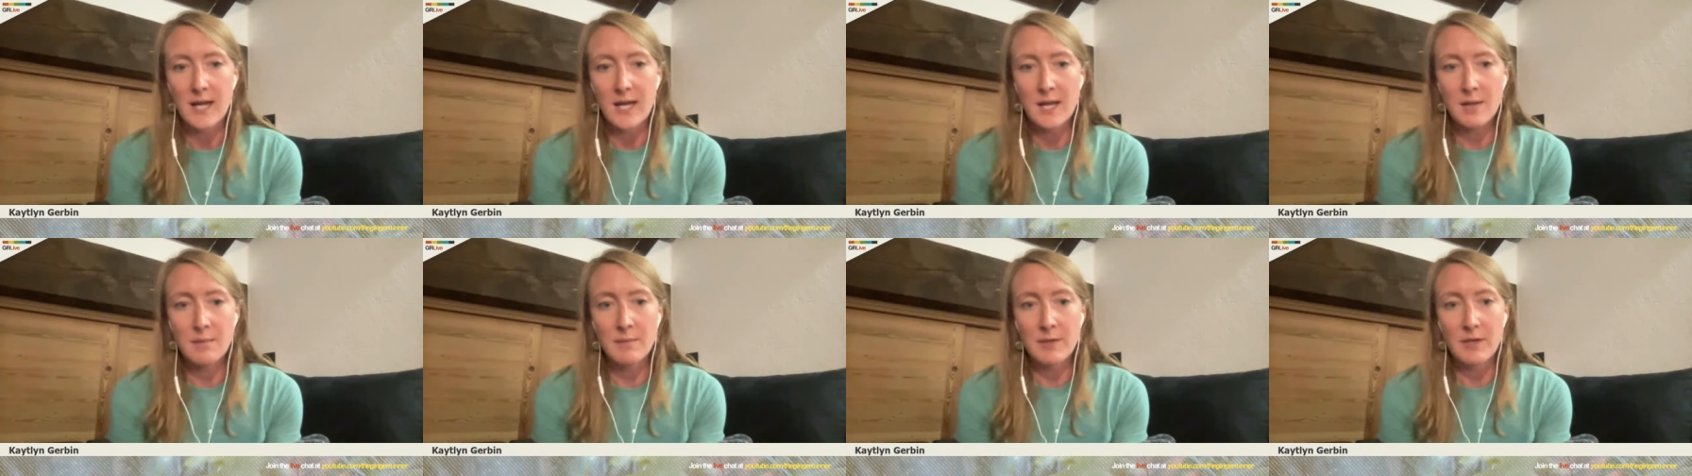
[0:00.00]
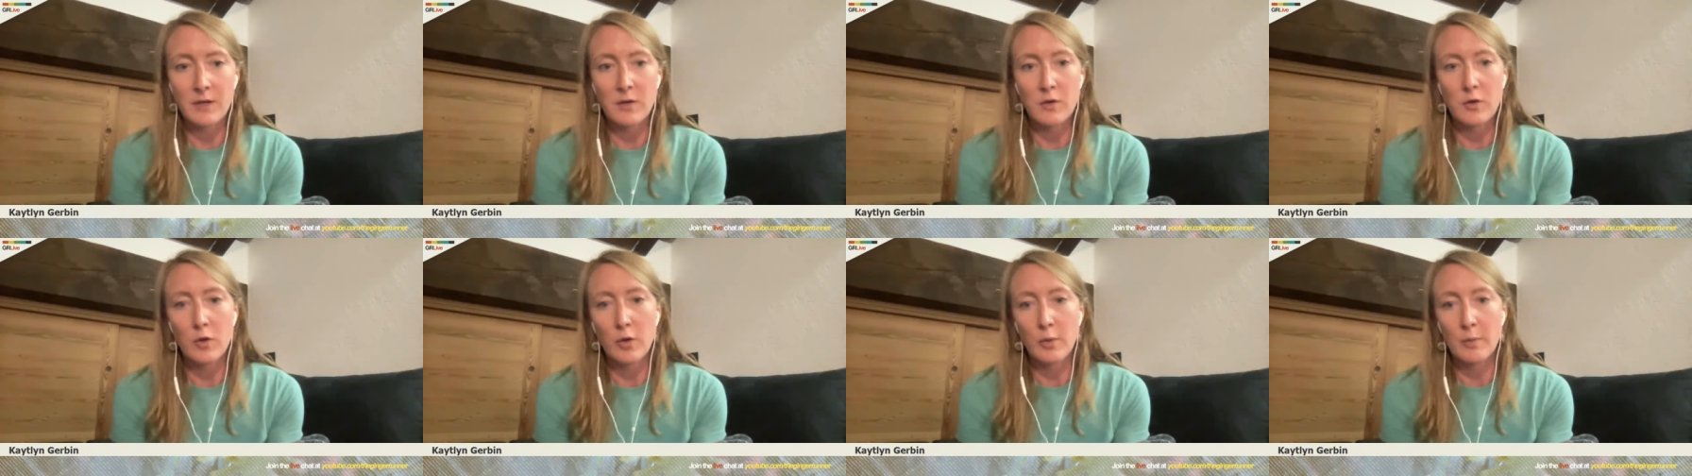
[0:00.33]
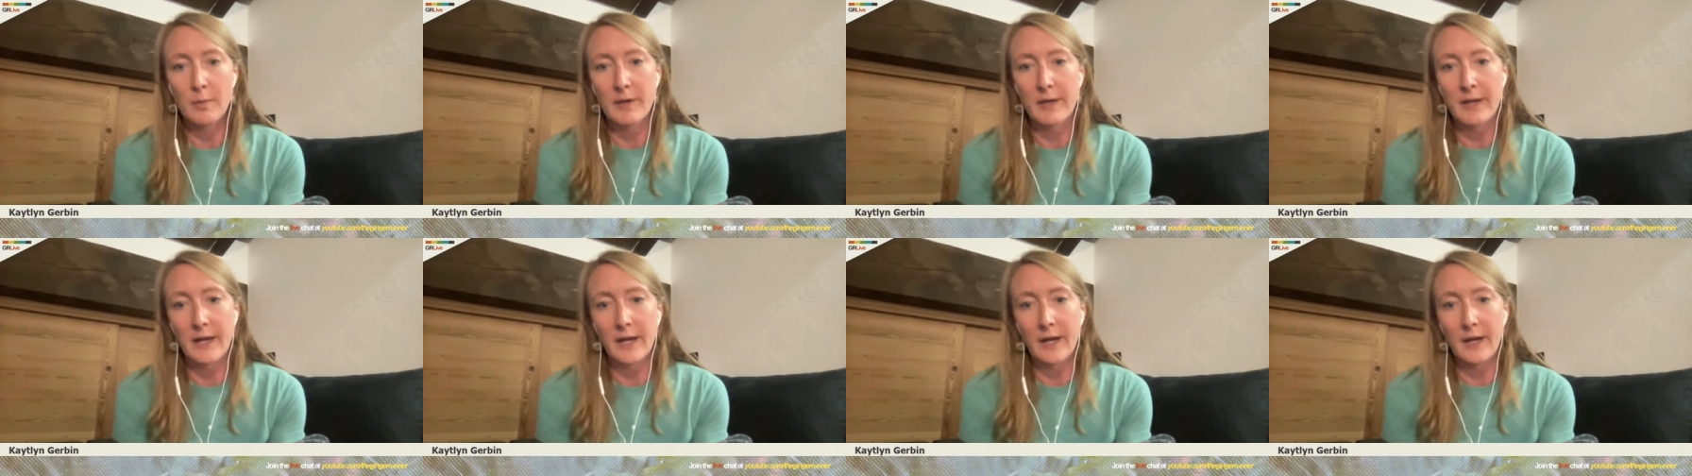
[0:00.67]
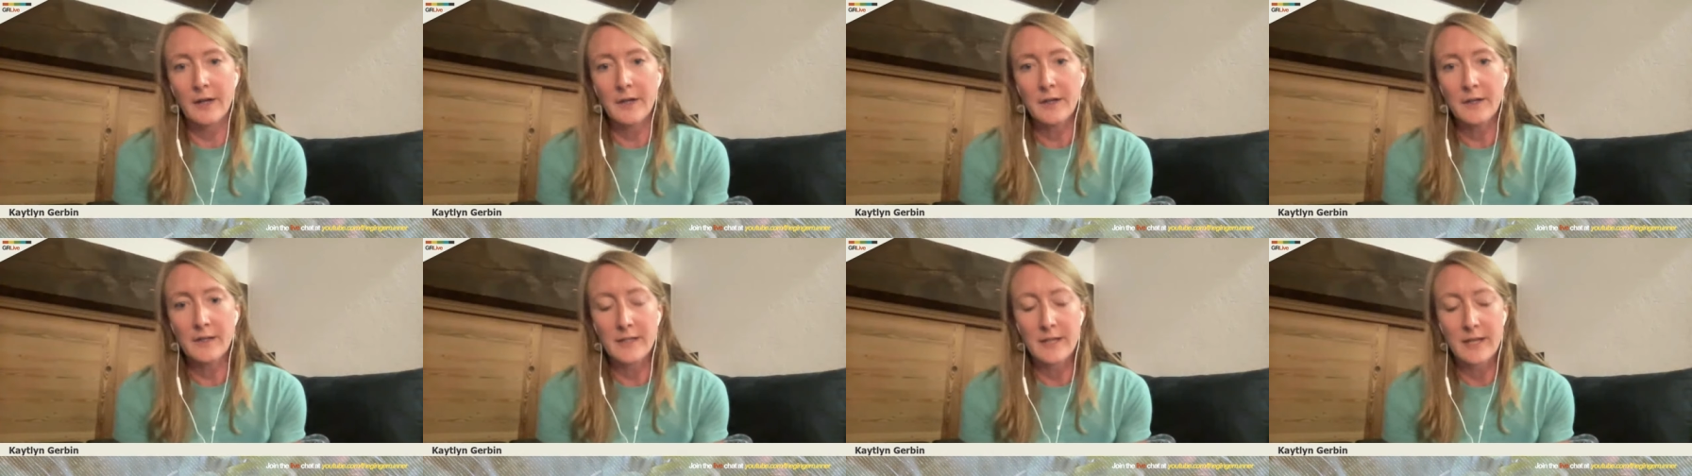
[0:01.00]
that time in
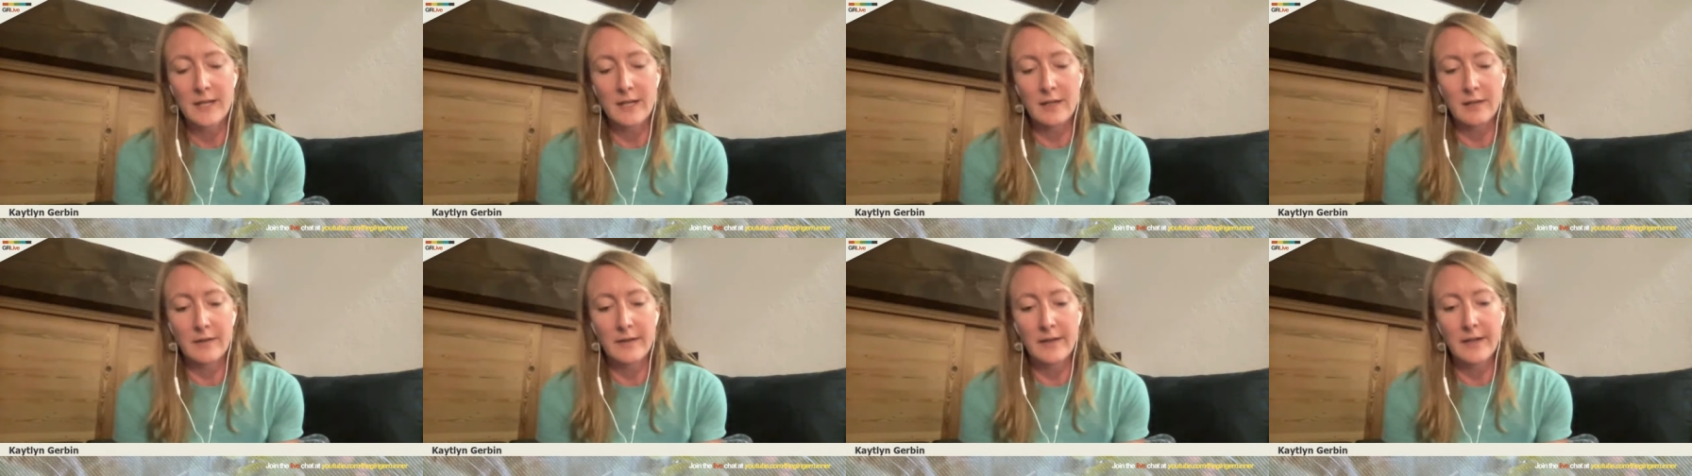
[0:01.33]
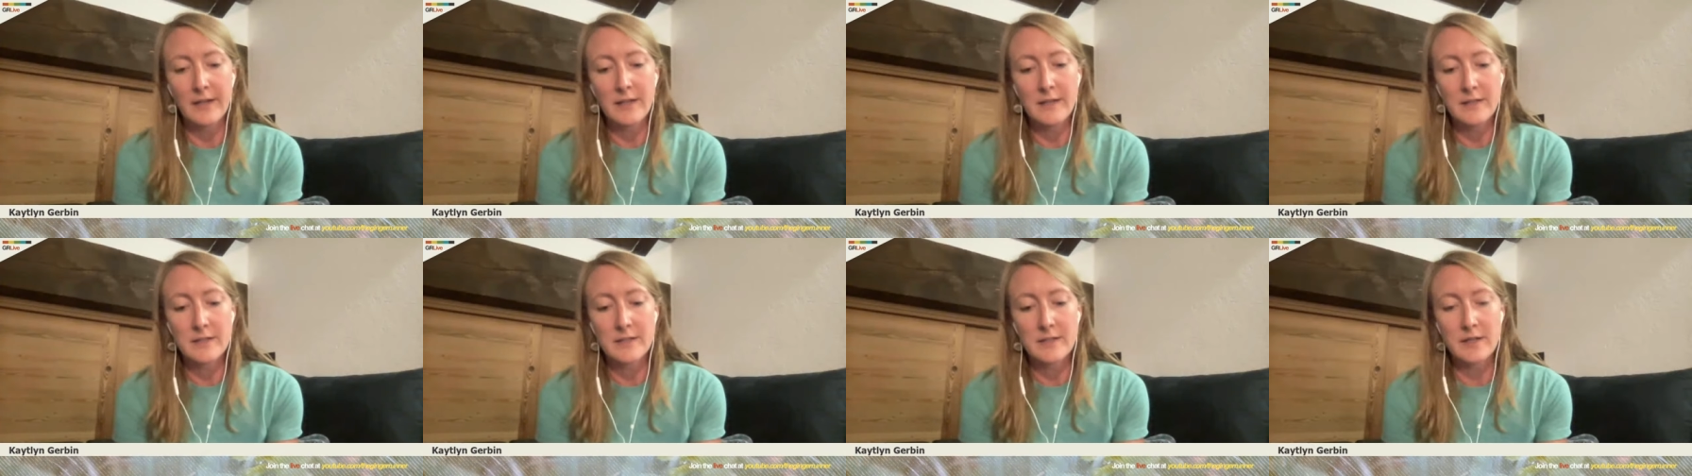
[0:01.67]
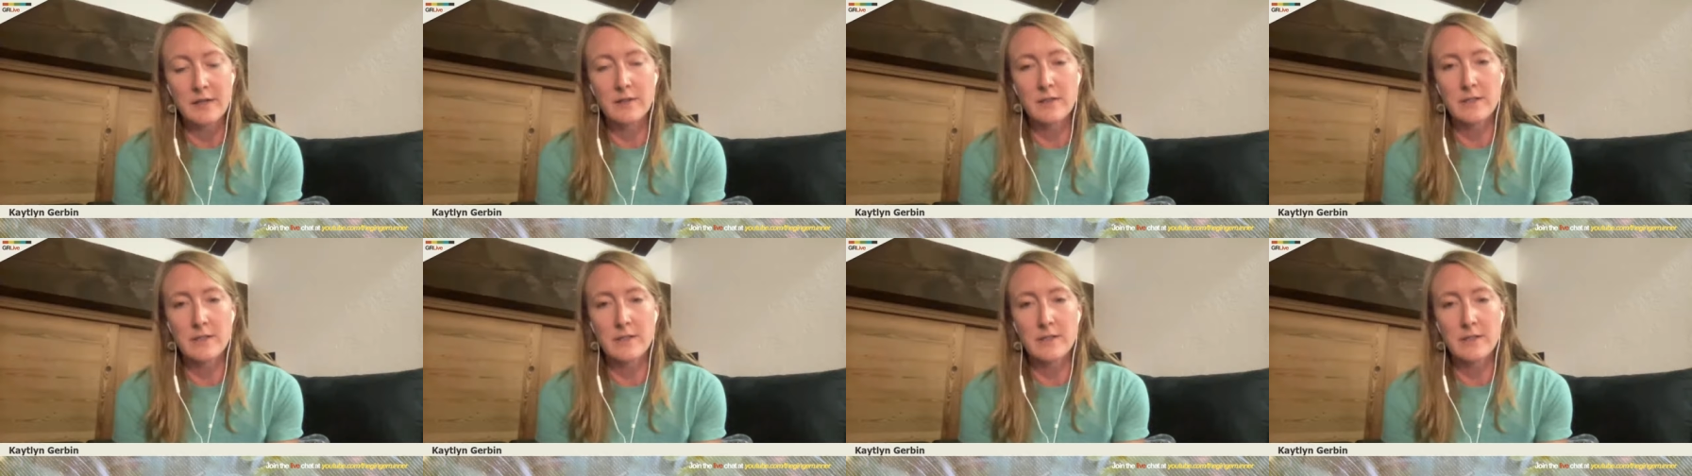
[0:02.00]
Cormier in Italy.